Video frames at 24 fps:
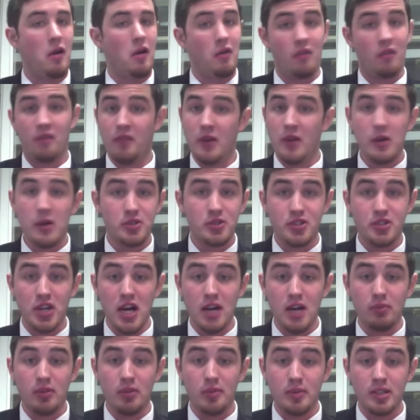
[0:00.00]
fierce
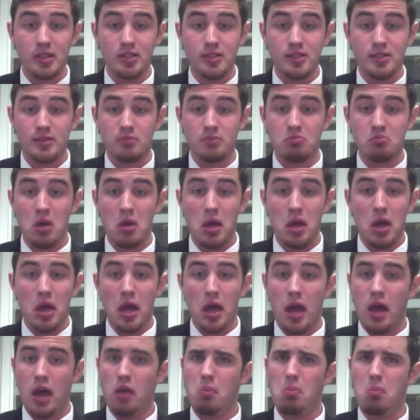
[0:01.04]
time limits,
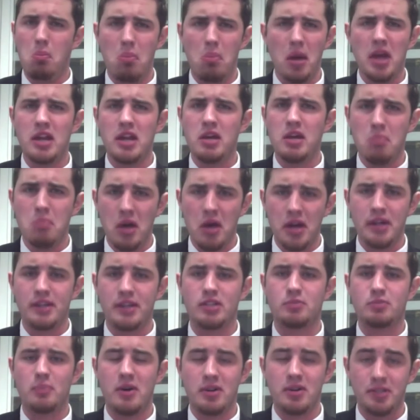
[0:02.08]
and many
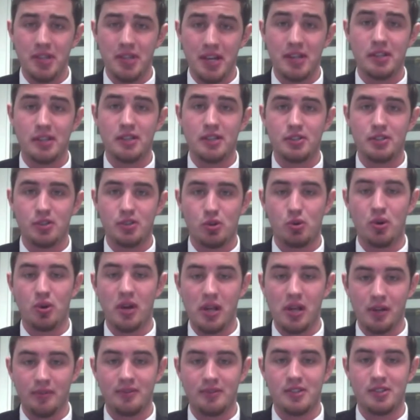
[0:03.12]
spontaneous
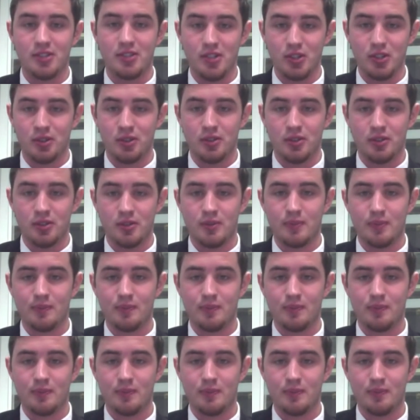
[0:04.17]
creative decisions.